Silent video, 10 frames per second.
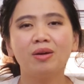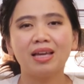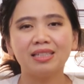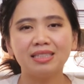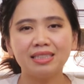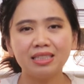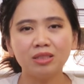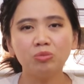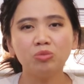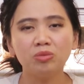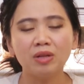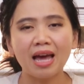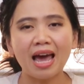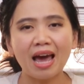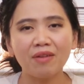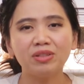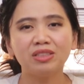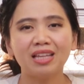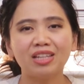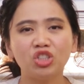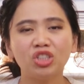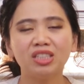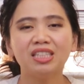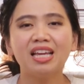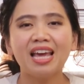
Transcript: and still having tension.